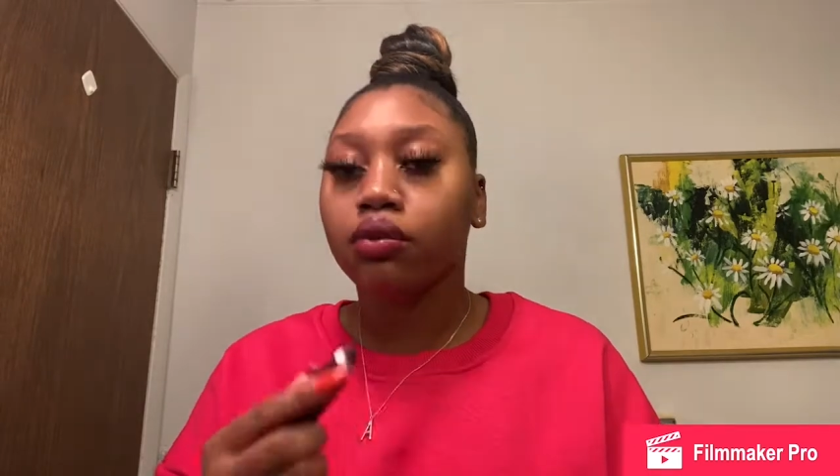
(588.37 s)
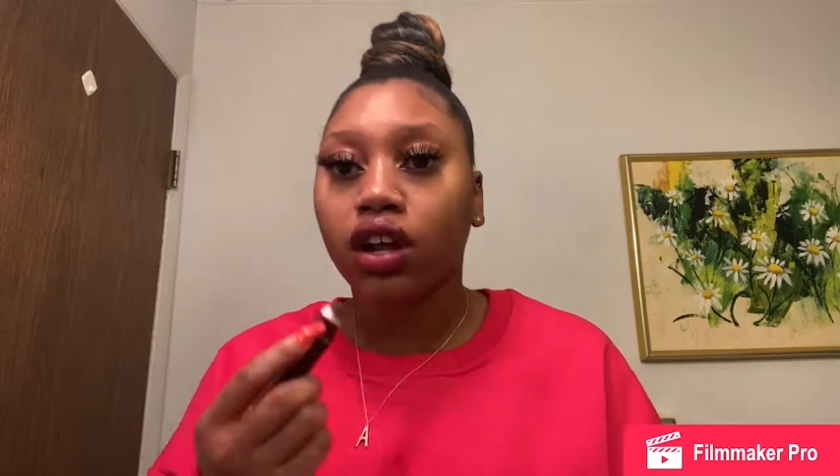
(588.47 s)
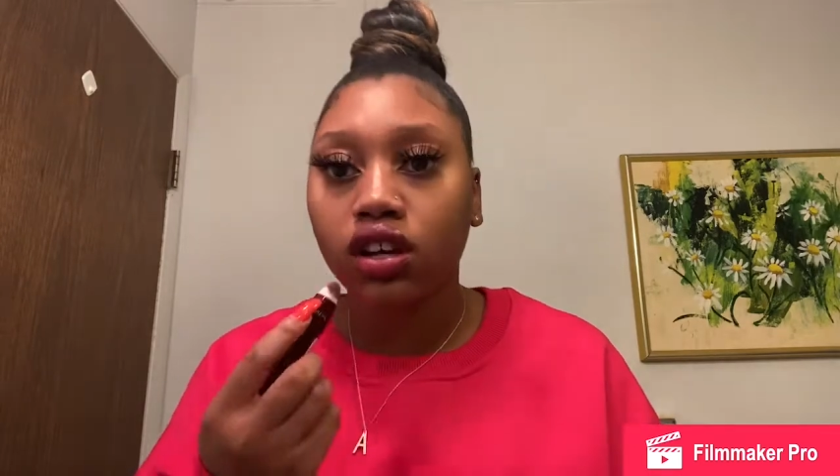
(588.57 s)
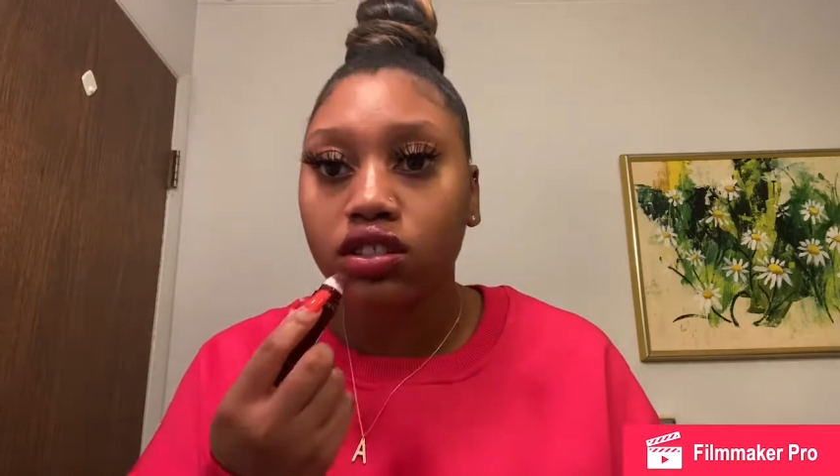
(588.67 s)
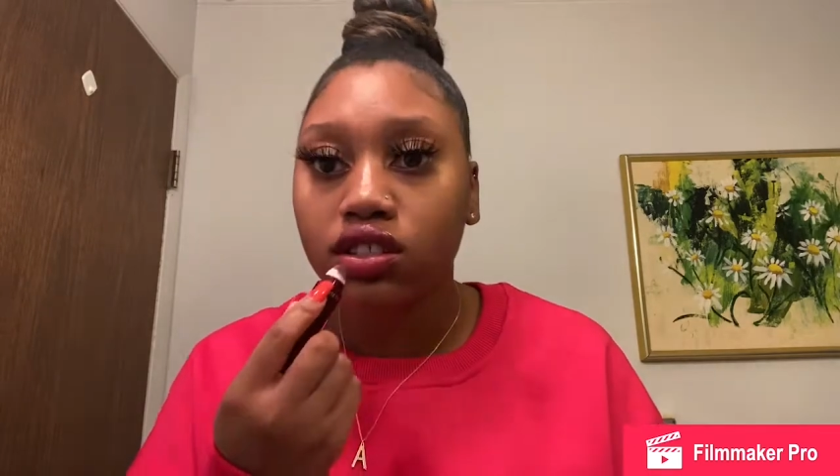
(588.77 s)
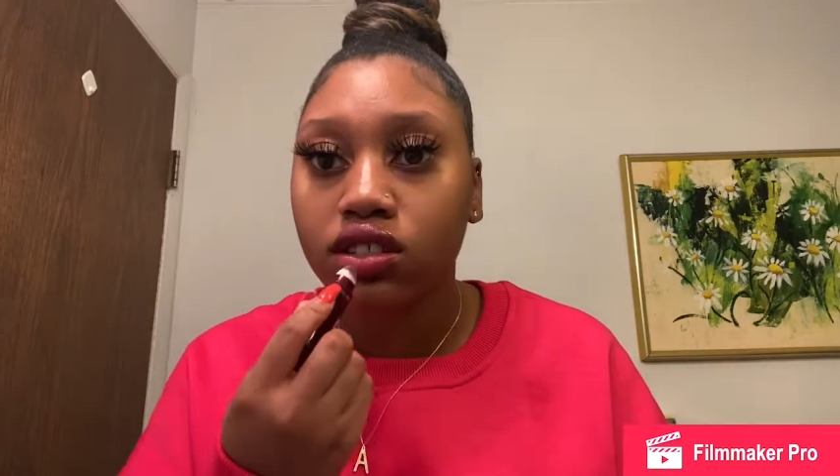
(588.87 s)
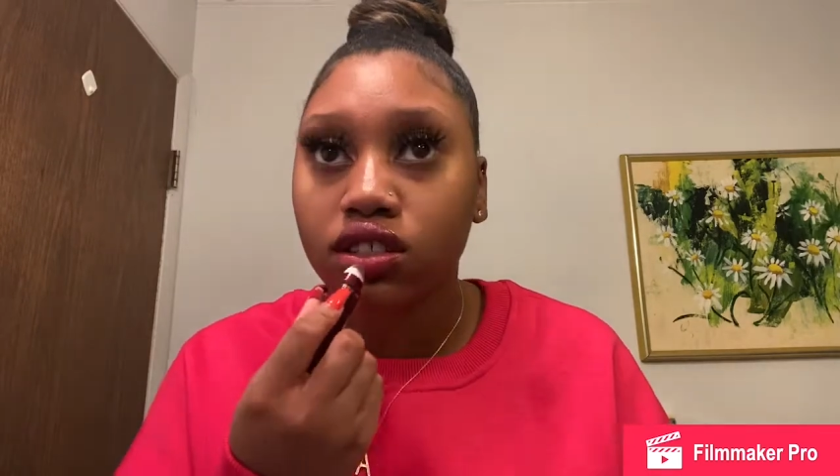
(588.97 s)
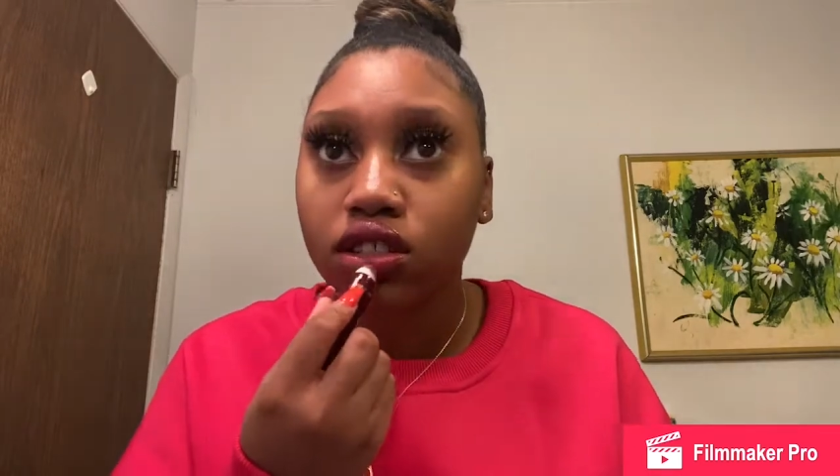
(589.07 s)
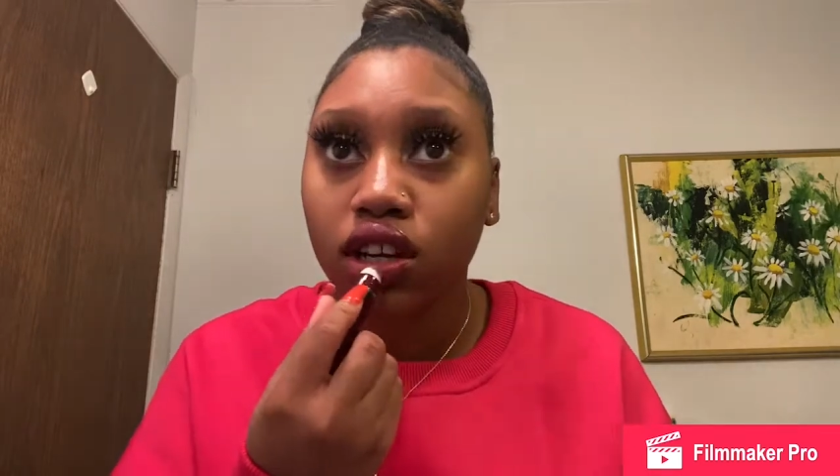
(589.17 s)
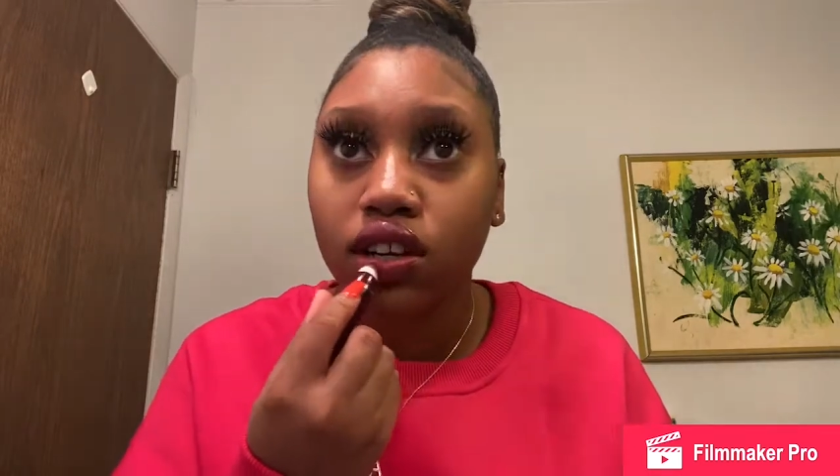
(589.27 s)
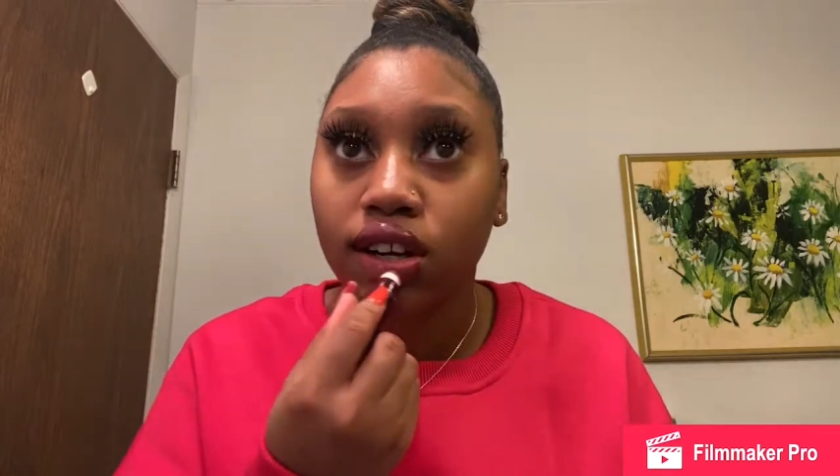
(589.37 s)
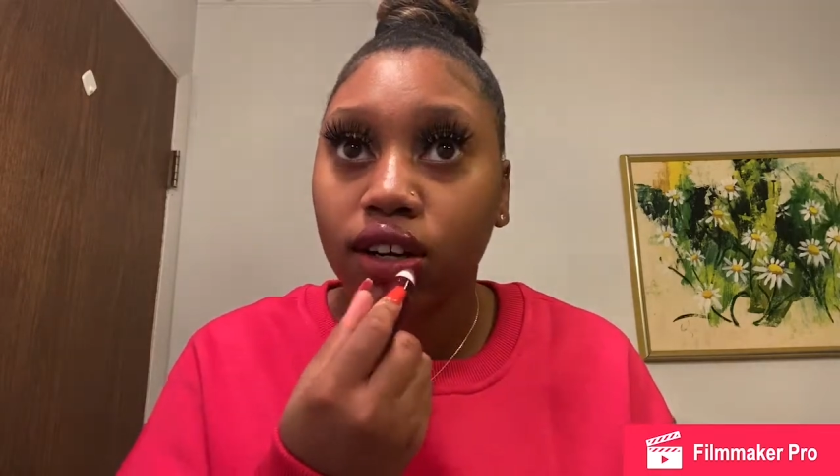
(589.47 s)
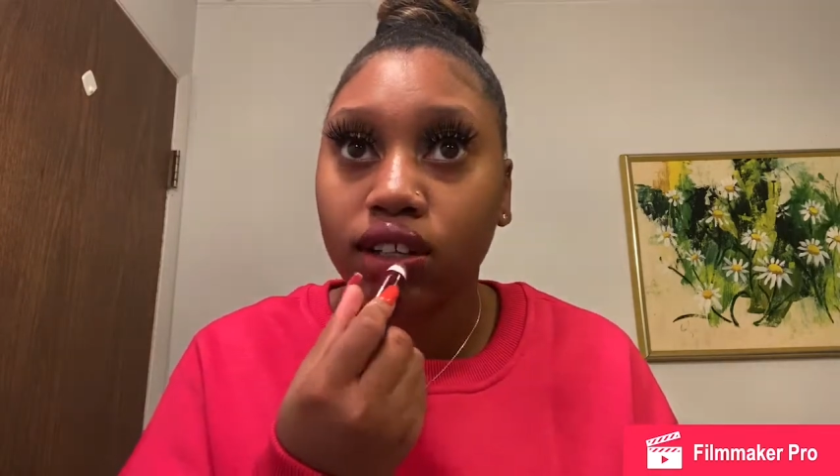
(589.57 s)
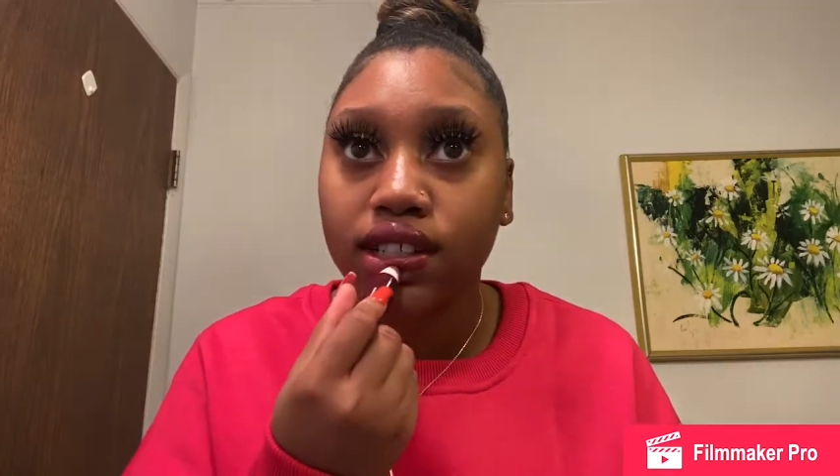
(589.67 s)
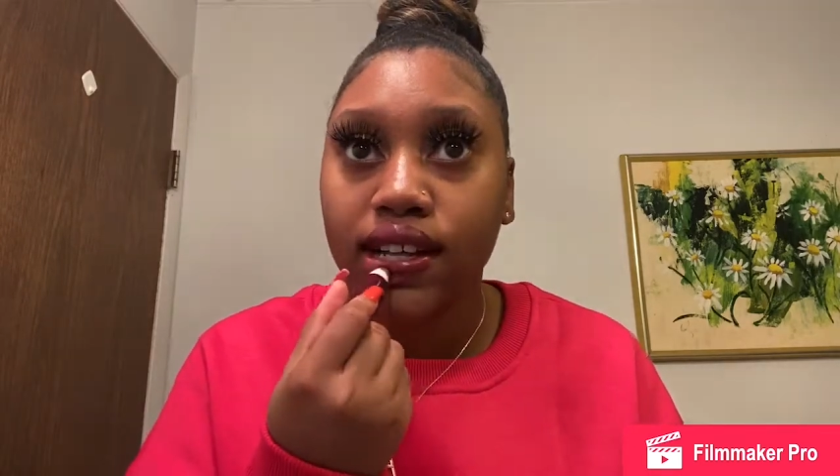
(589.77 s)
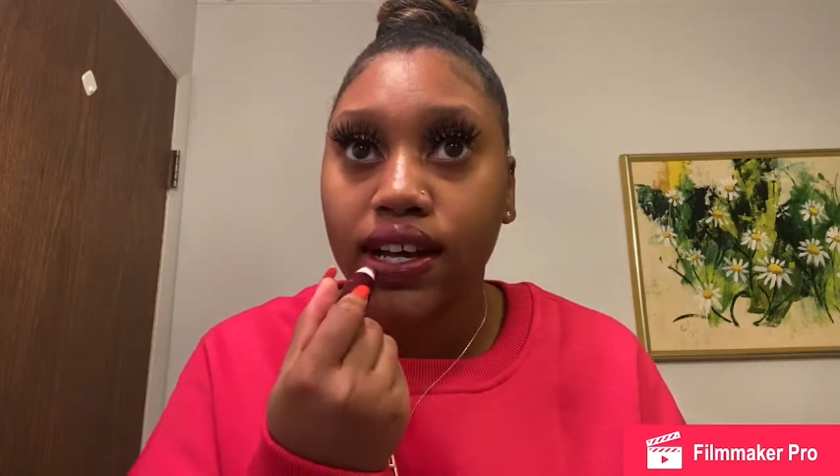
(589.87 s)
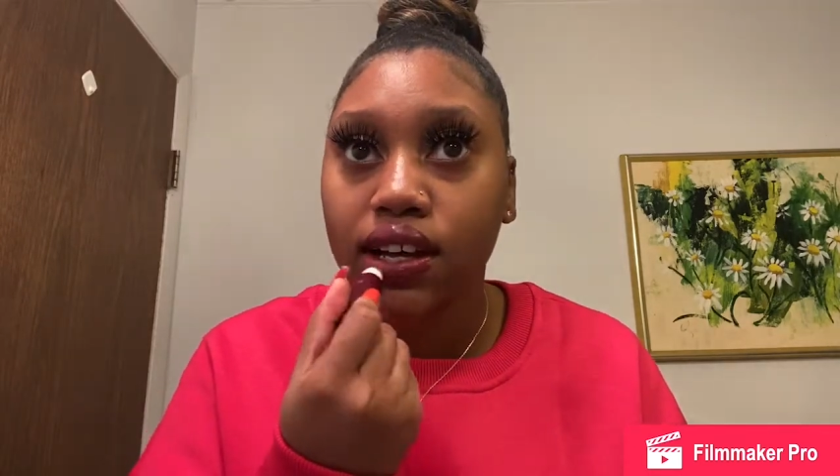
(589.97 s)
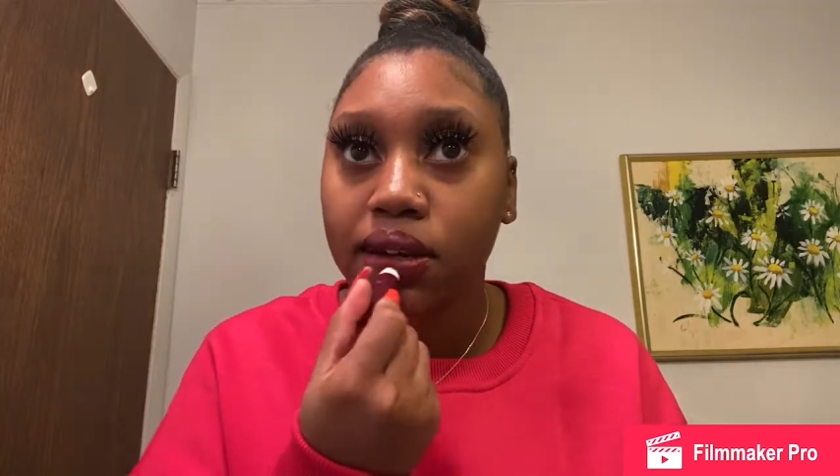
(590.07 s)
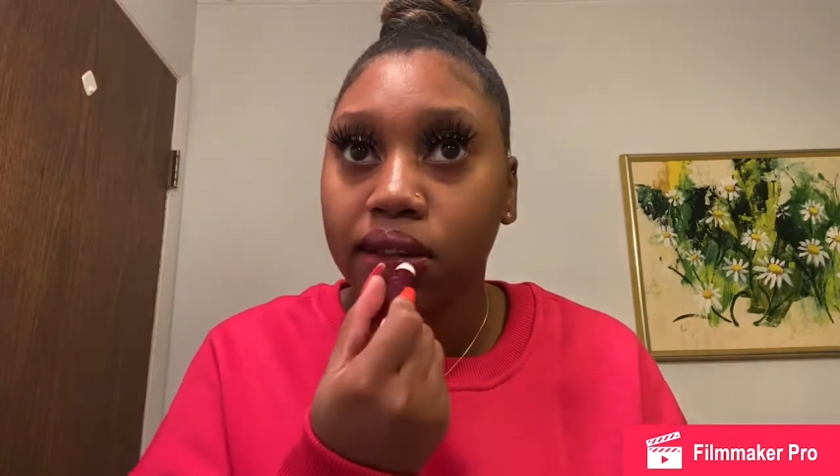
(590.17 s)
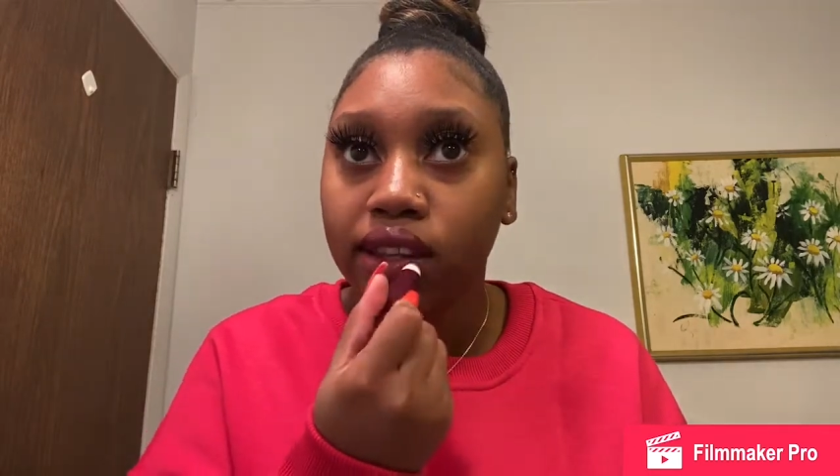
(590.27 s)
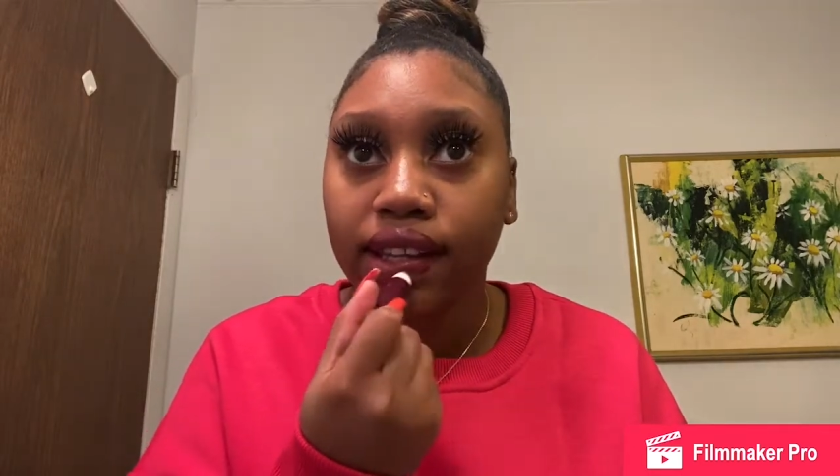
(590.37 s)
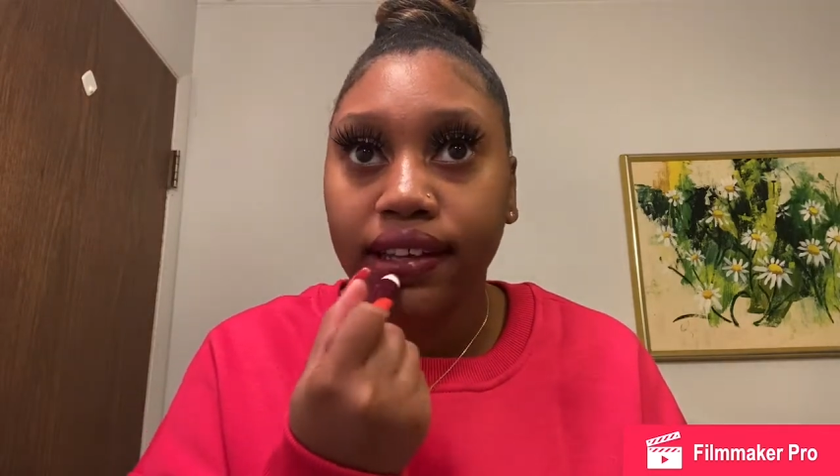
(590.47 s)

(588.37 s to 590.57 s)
glosses and stuff all the time